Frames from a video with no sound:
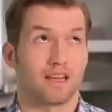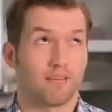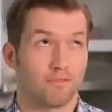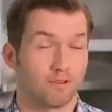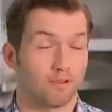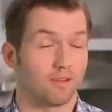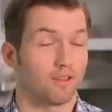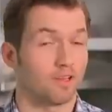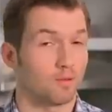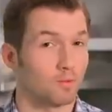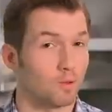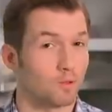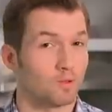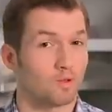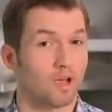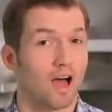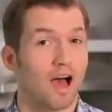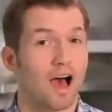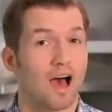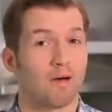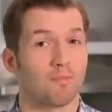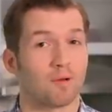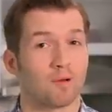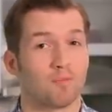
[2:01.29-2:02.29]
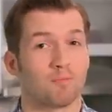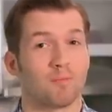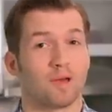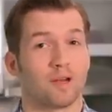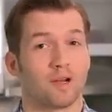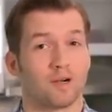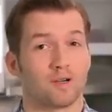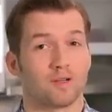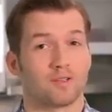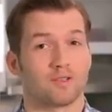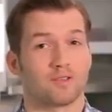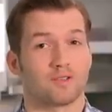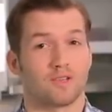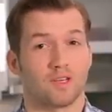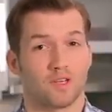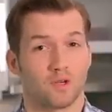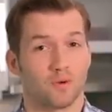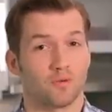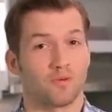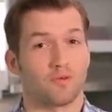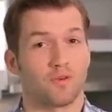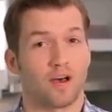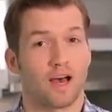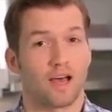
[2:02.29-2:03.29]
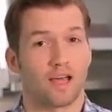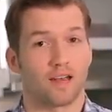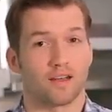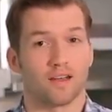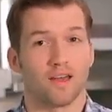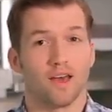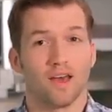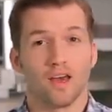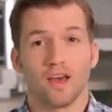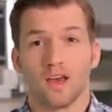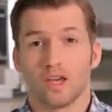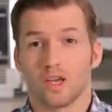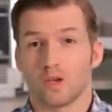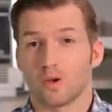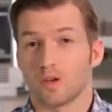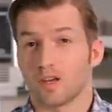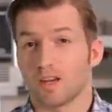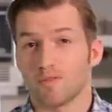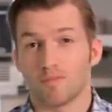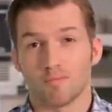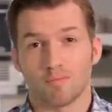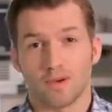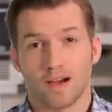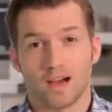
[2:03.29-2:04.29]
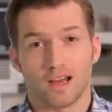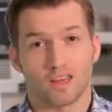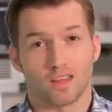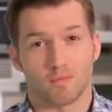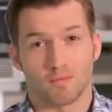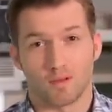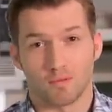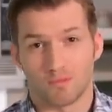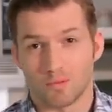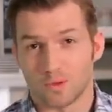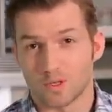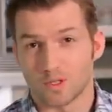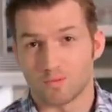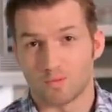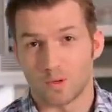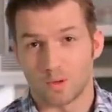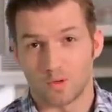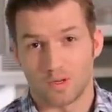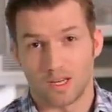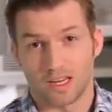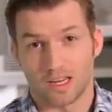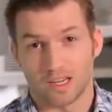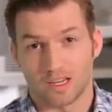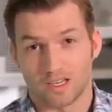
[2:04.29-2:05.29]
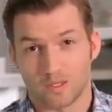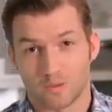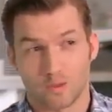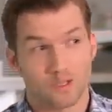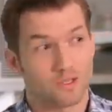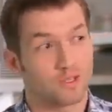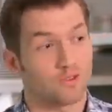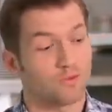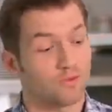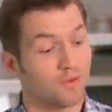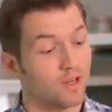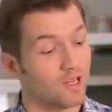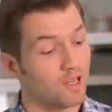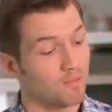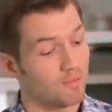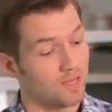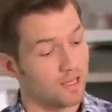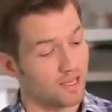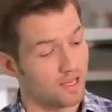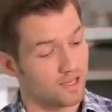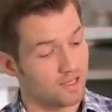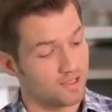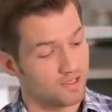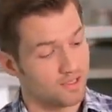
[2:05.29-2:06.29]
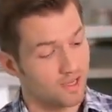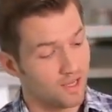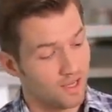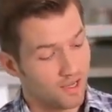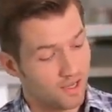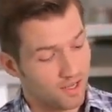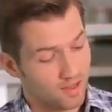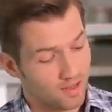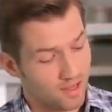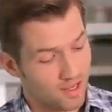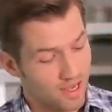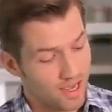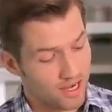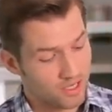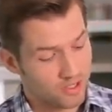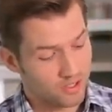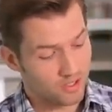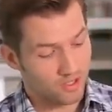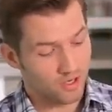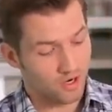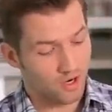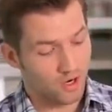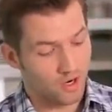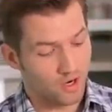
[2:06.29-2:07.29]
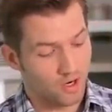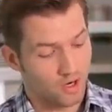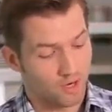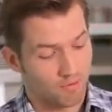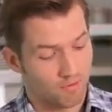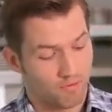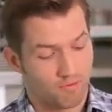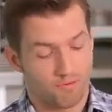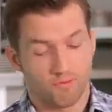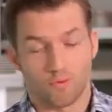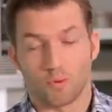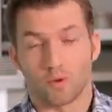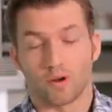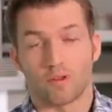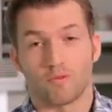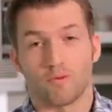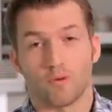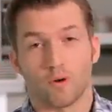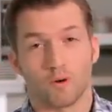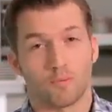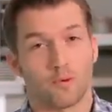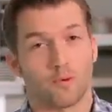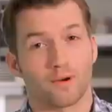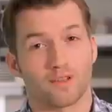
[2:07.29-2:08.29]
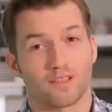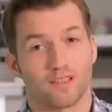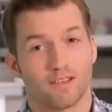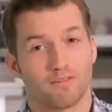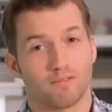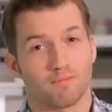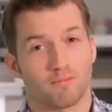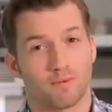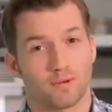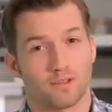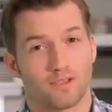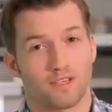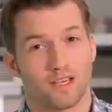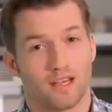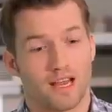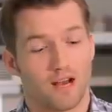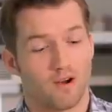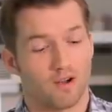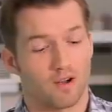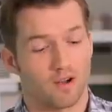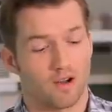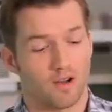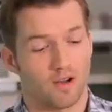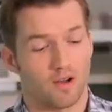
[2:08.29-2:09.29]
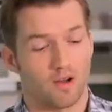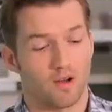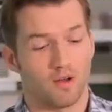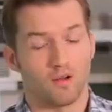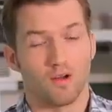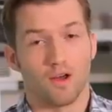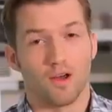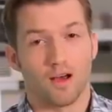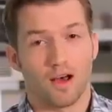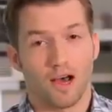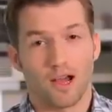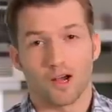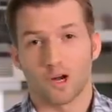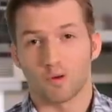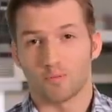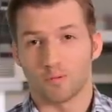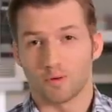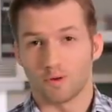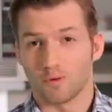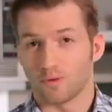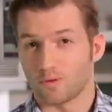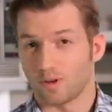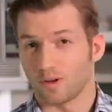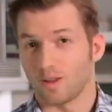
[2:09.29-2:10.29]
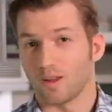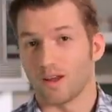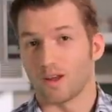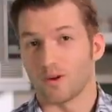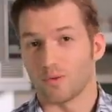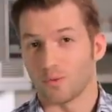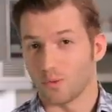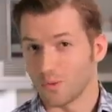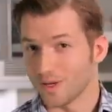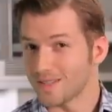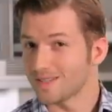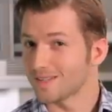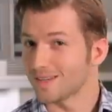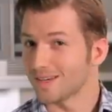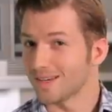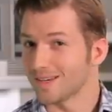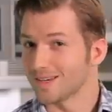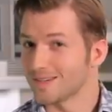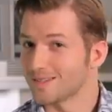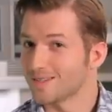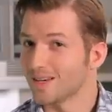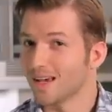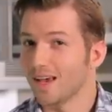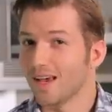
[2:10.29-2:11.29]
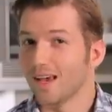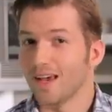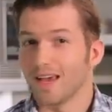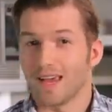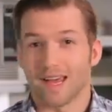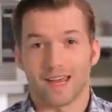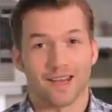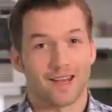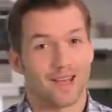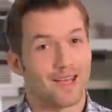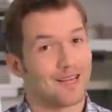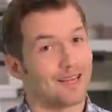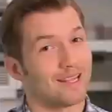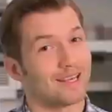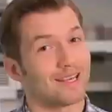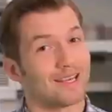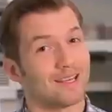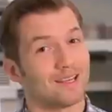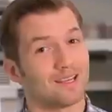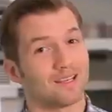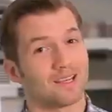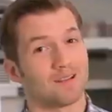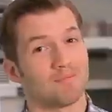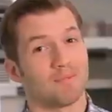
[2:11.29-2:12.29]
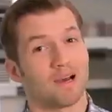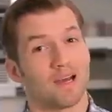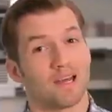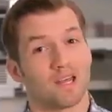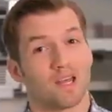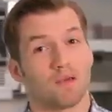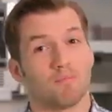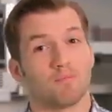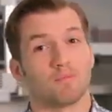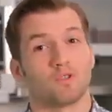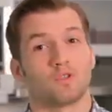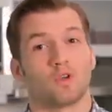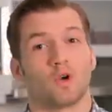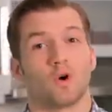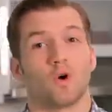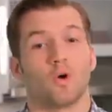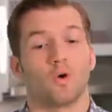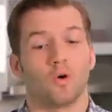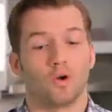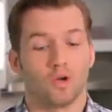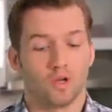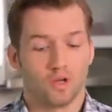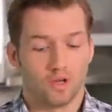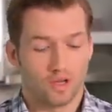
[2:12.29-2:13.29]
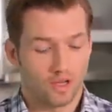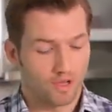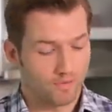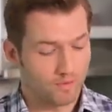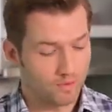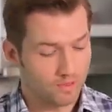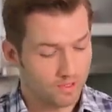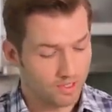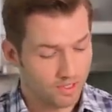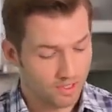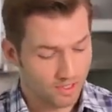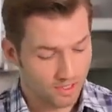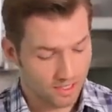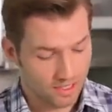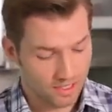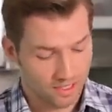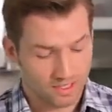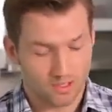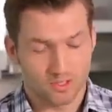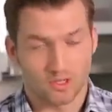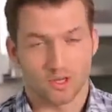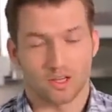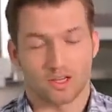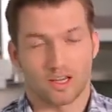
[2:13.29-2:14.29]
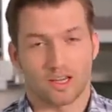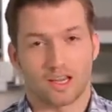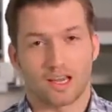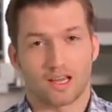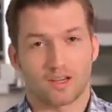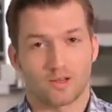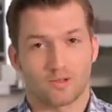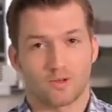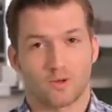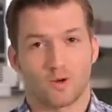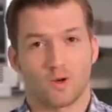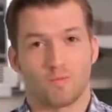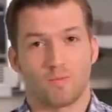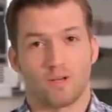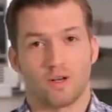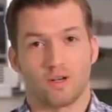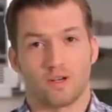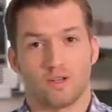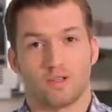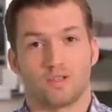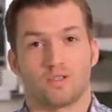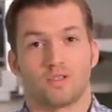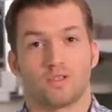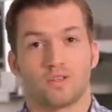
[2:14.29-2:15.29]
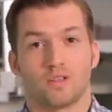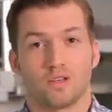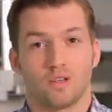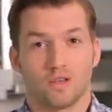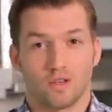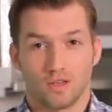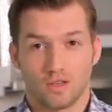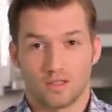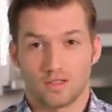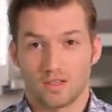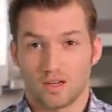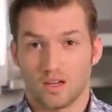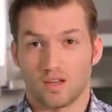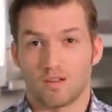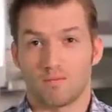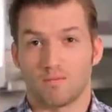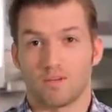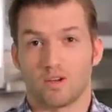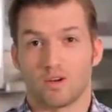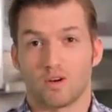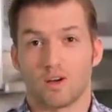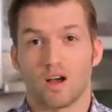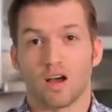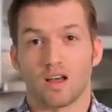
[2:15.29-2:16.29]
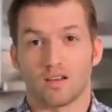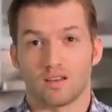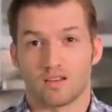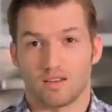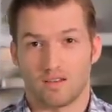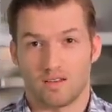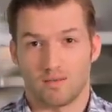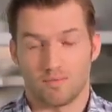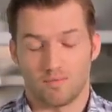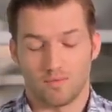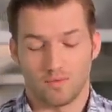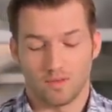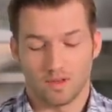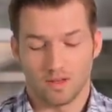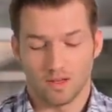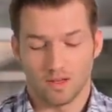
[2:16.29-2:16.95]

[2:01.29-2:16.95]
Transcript: definitely the most common bitters that you'll find. You can even buy them in most bodegas, which is funny because they actually are 44.7% alcohol, higher proof than a lot of whiskeys, and any kid can buy them. So if you see a kid chugging Angostura bitters, tell them that you're onto them.